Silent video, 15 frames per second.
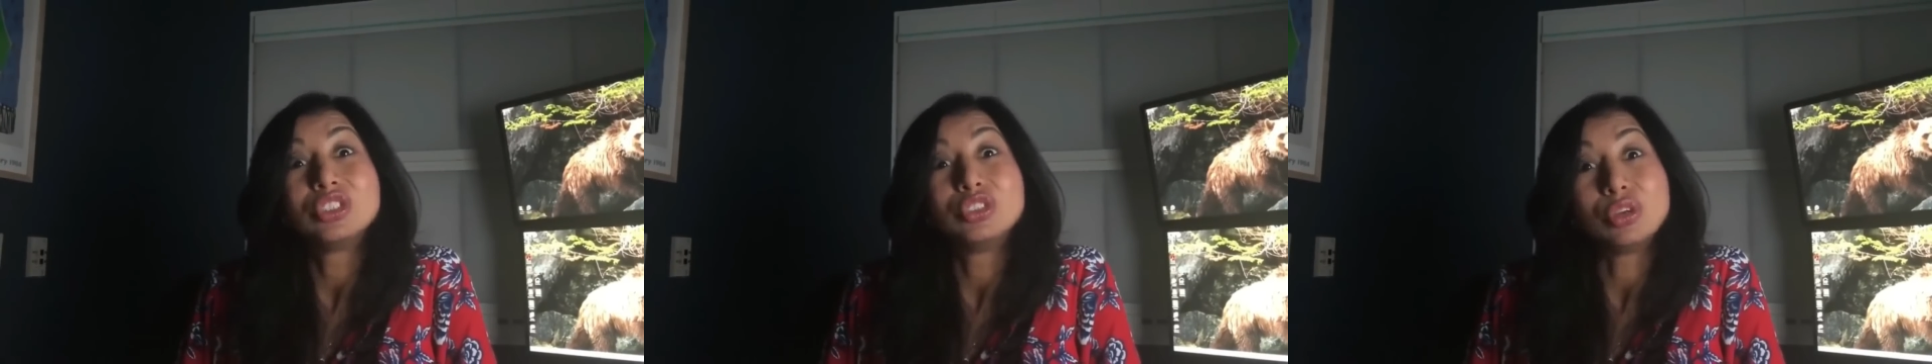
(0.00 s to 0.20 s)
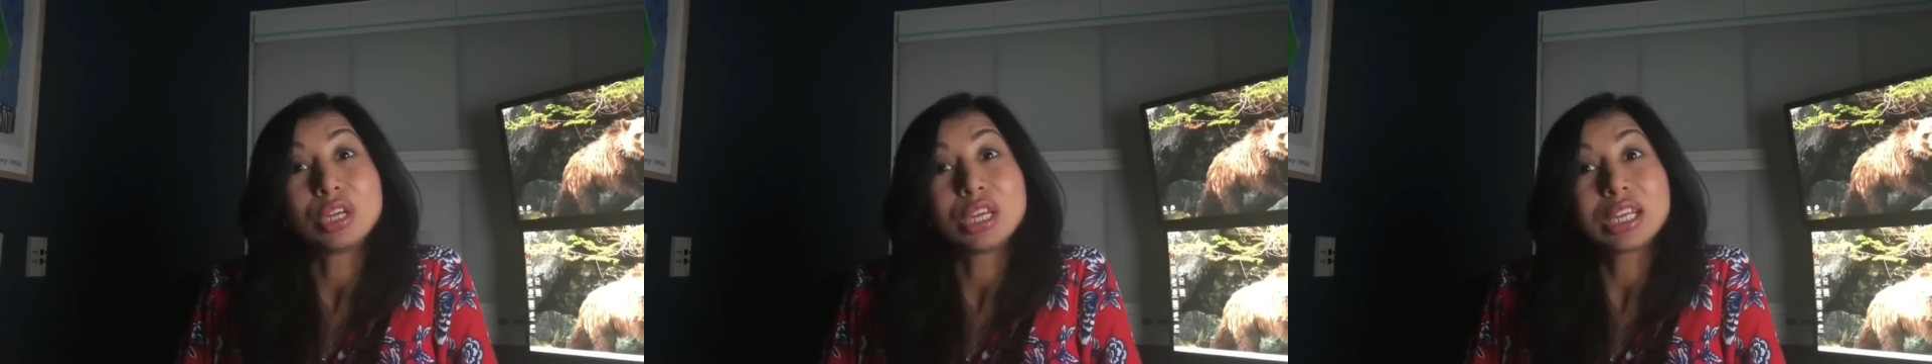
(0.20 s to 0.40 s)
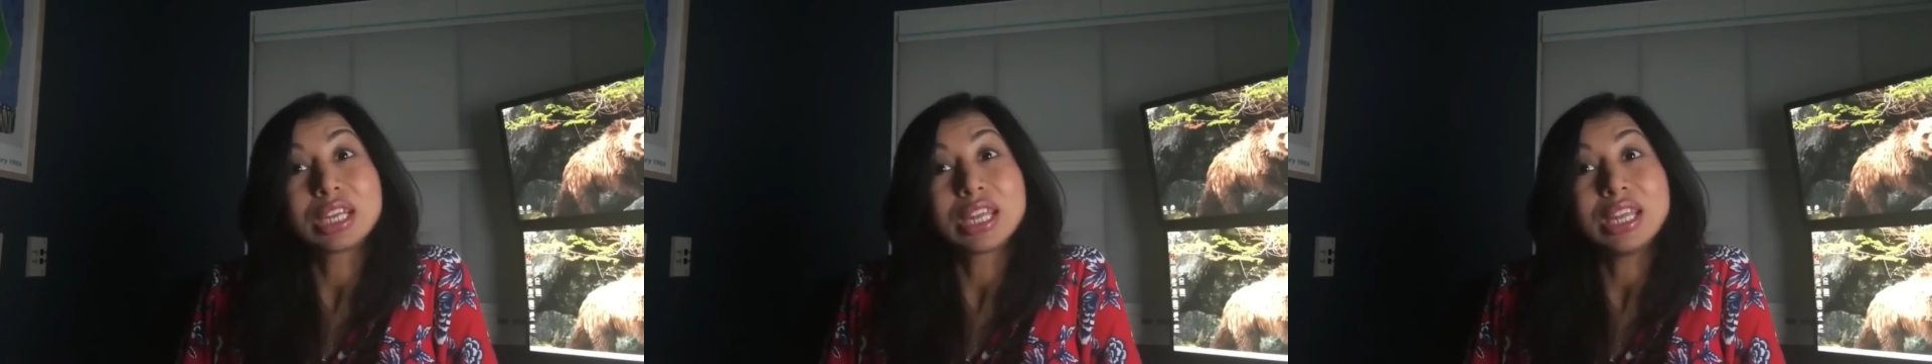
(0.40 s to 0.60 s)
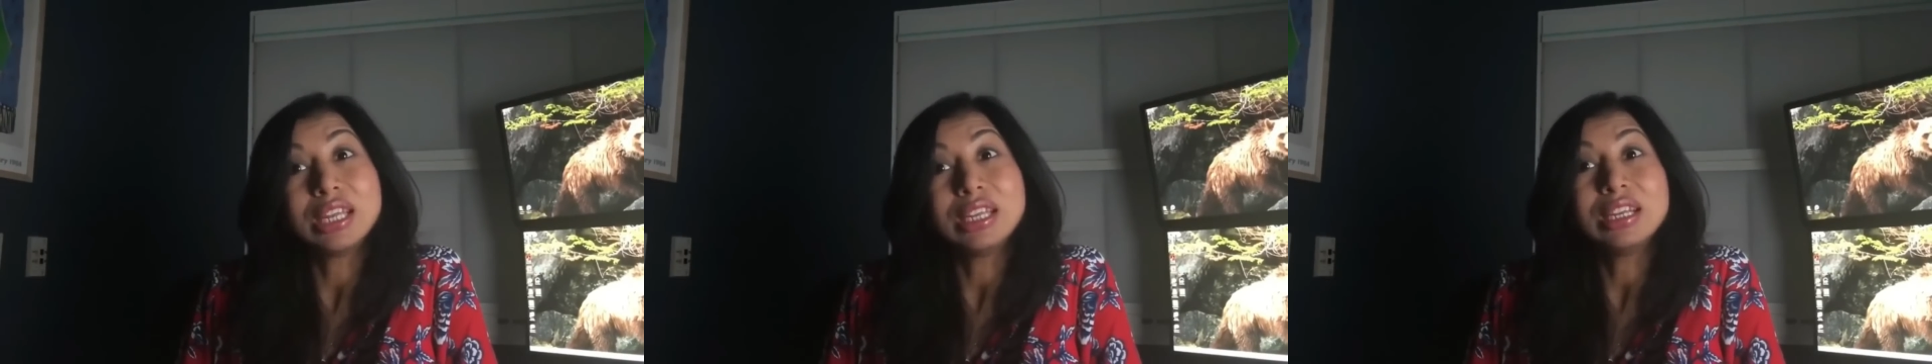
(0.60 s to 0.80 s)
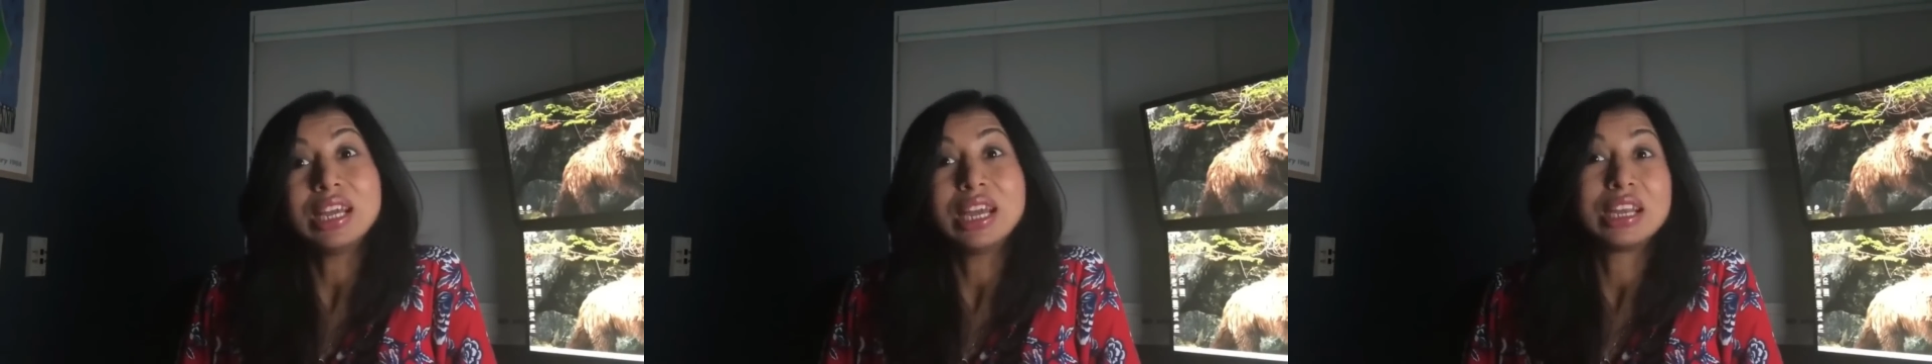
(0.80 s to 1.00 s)

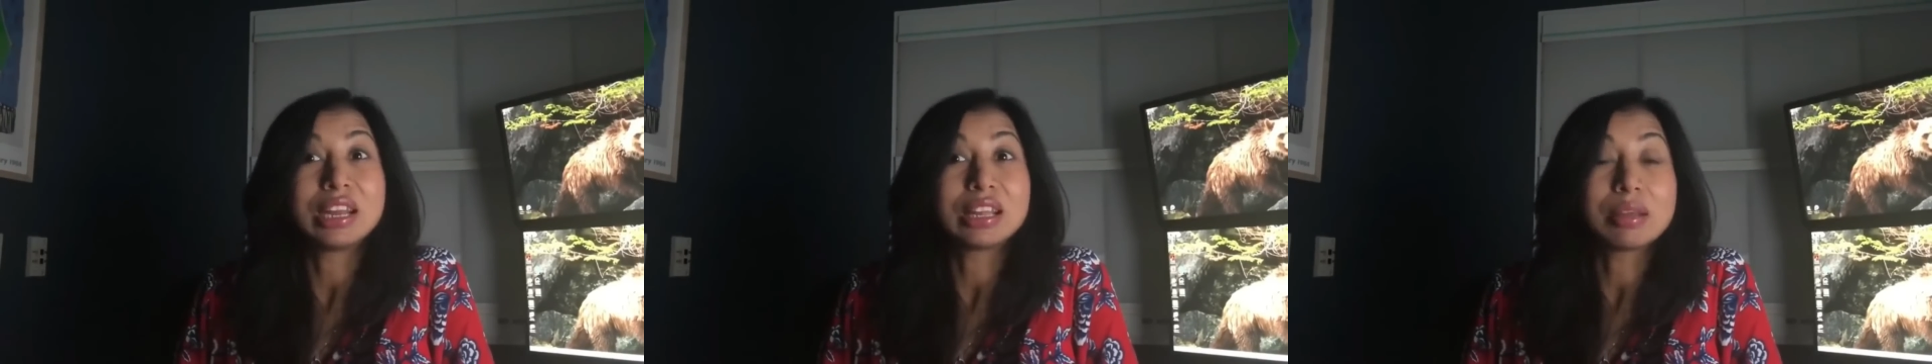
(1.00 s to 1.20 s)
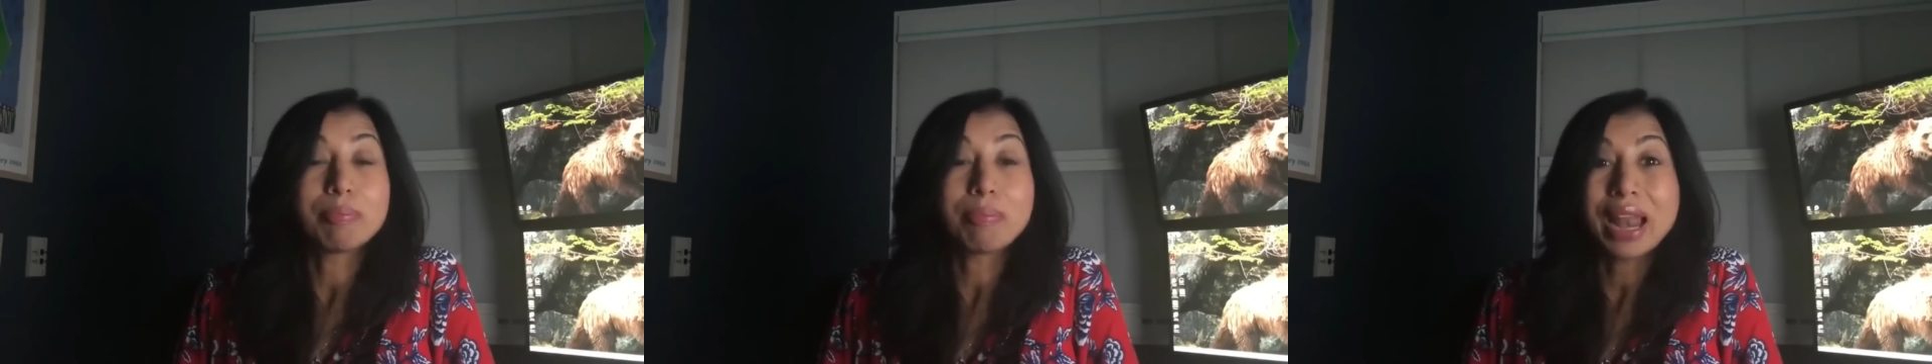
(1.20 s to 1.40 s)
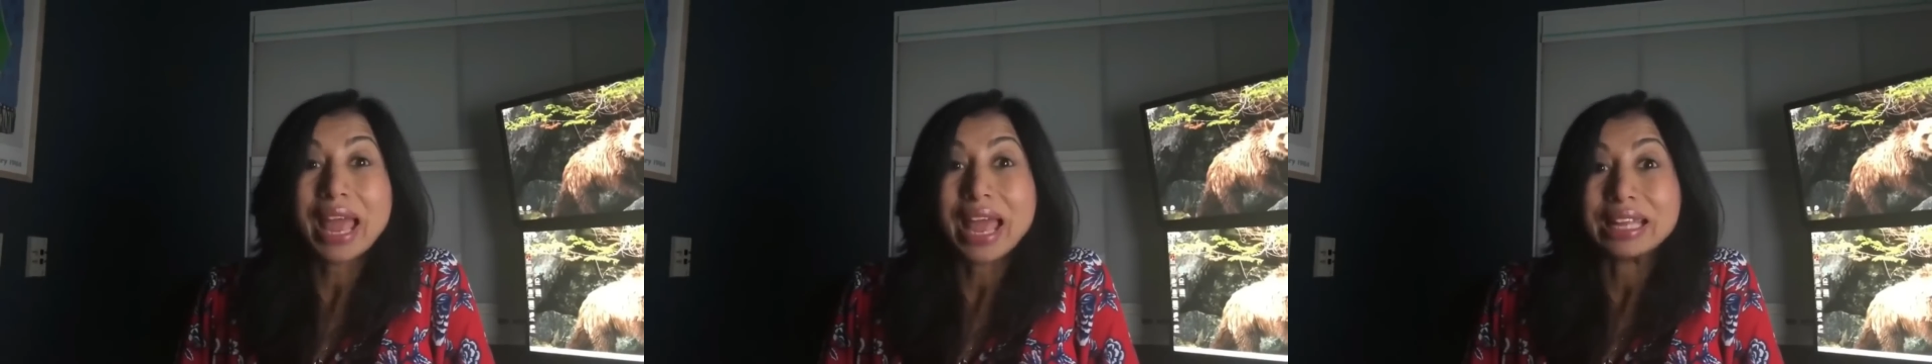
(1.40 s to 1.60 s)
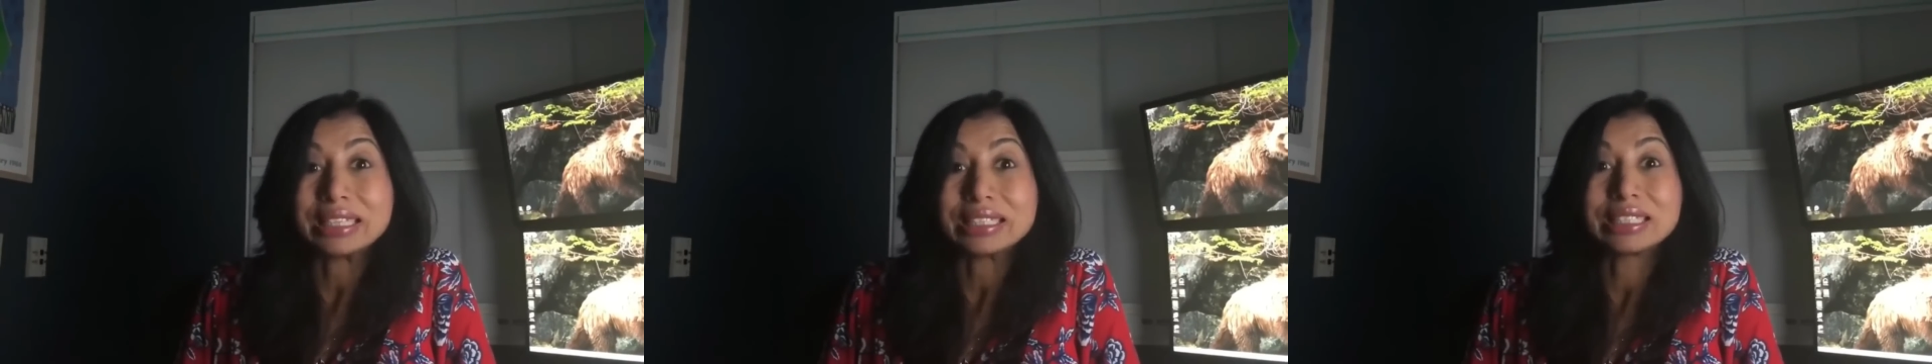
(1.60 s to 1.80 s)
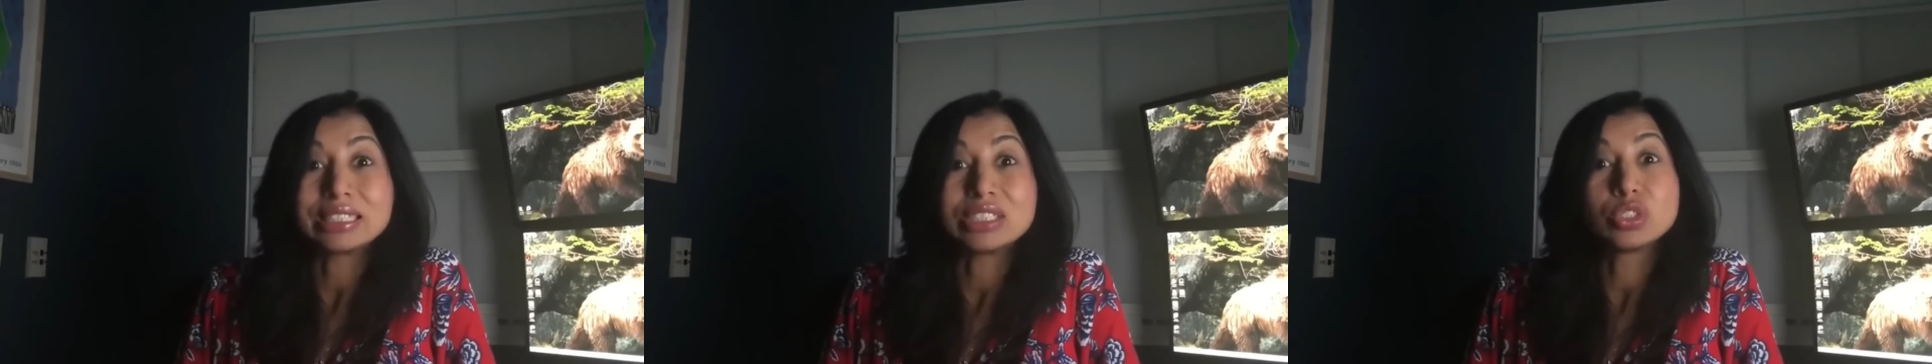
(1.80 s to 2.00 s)
sugarcane and other
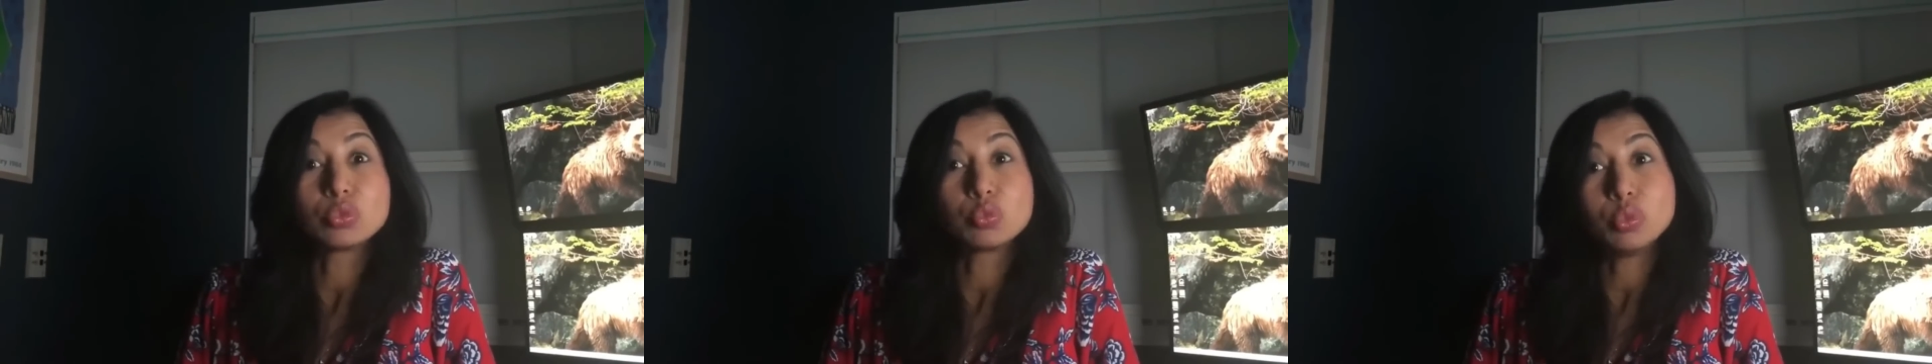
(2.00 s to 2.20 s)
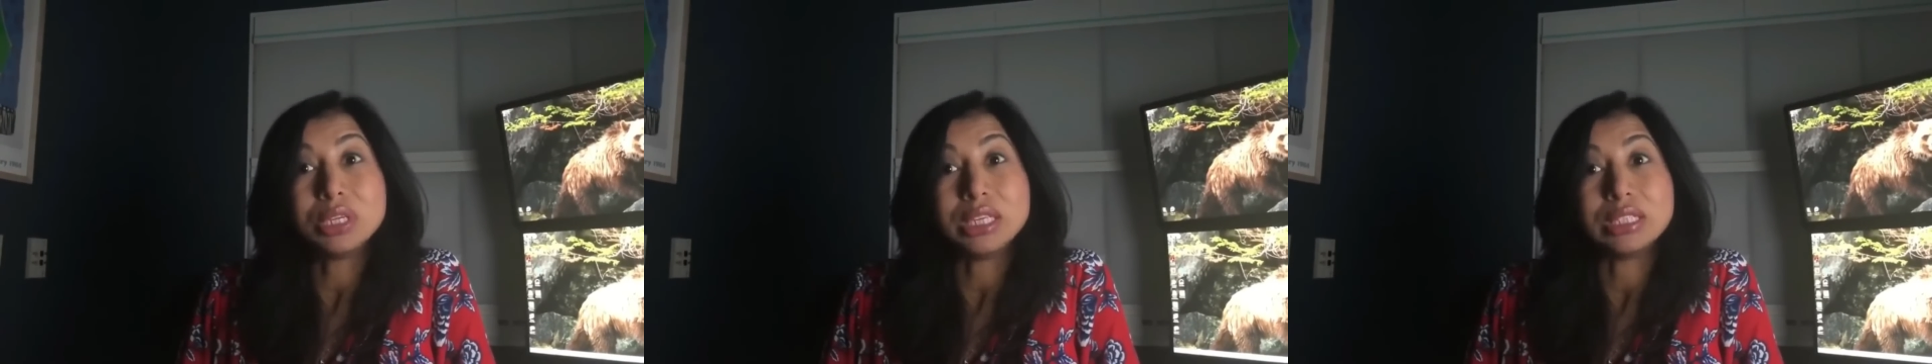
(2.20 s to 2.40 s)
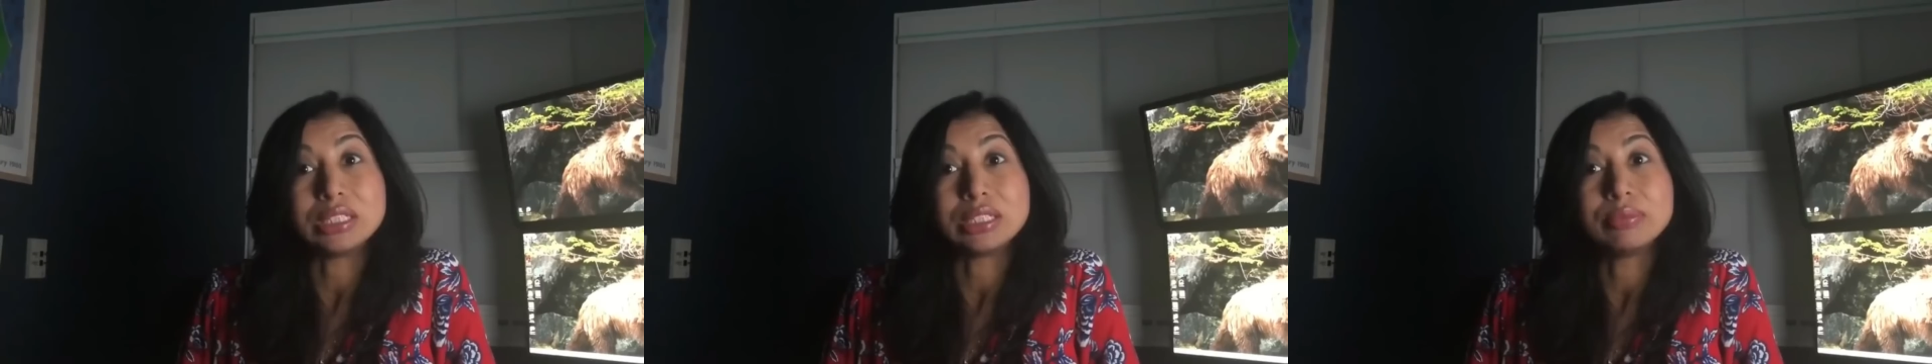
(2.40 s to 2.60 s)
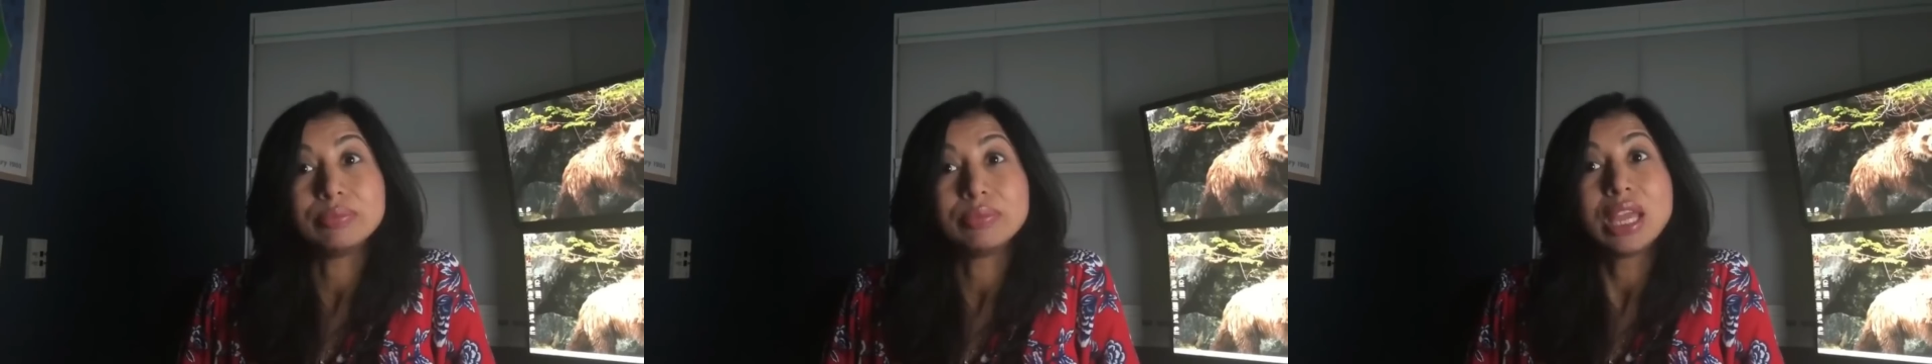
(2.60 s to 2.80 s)
plants such as wheat